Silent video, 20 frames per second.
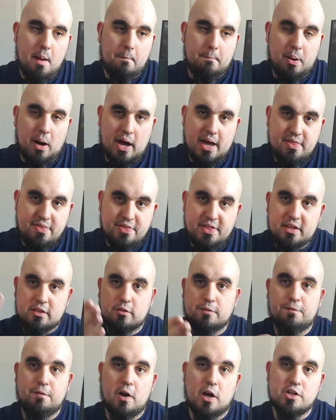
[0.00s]
But in
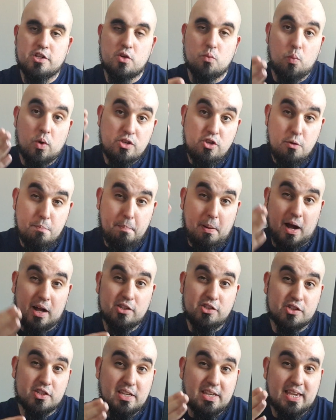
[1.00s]
this version, when you
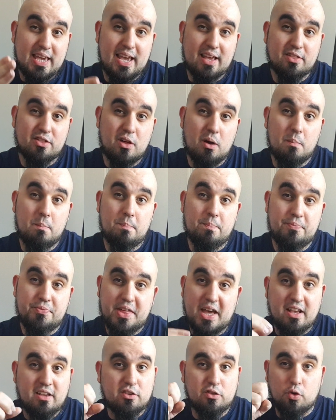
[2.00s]
punch and kick them,
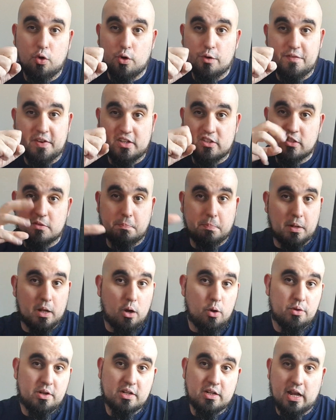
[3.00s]
they sort of
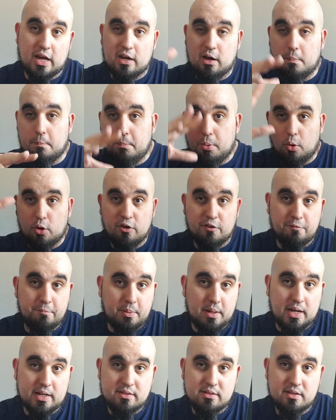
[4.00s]
explode in like a ball of
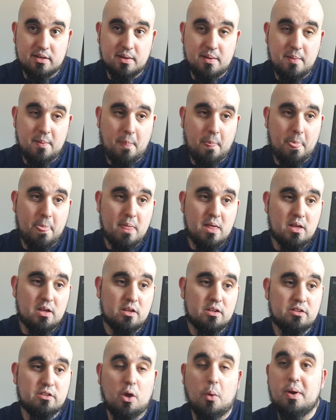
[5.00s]
blood.
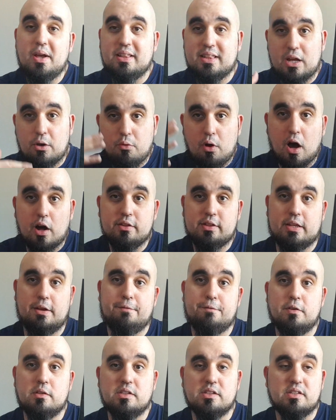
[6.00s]
So there are
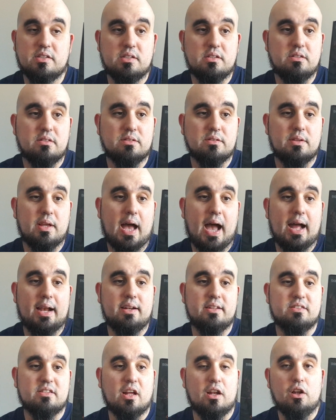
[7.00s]
differences,
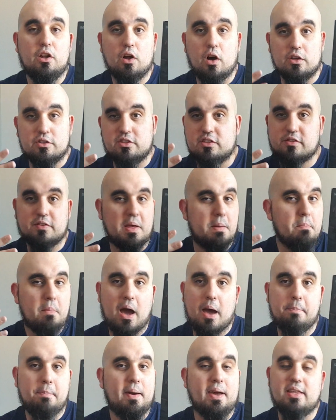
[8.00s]
and it's a lot, just in
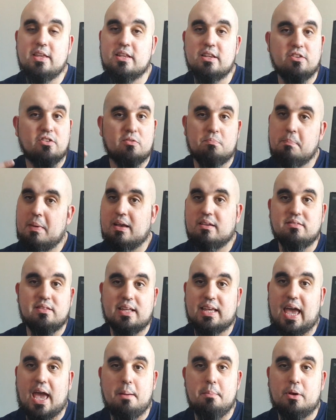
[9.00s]
my opinion, it just makes the
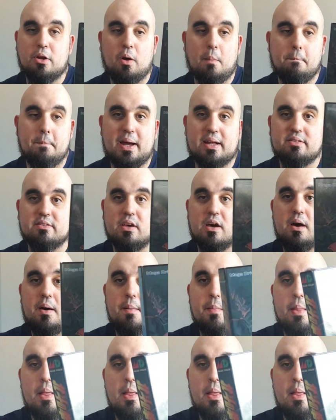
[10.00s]
game a lot better.